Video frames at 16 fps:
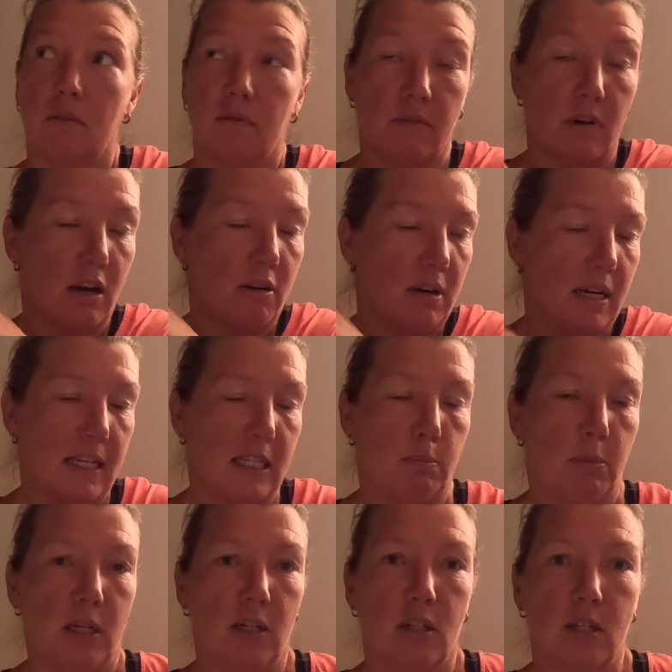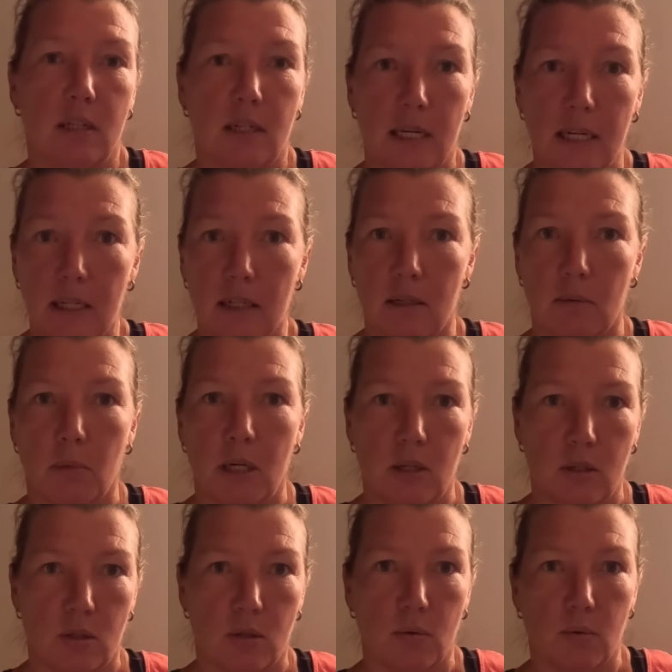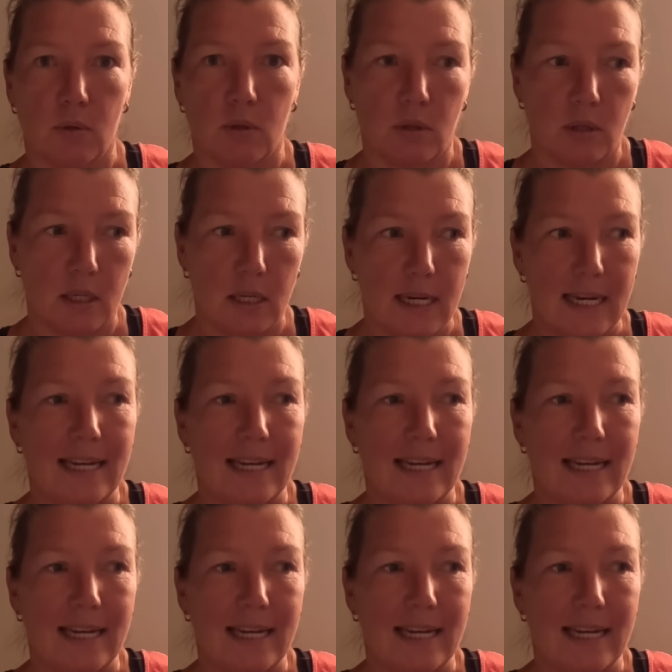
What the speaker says: via an expansion tank to make sure that the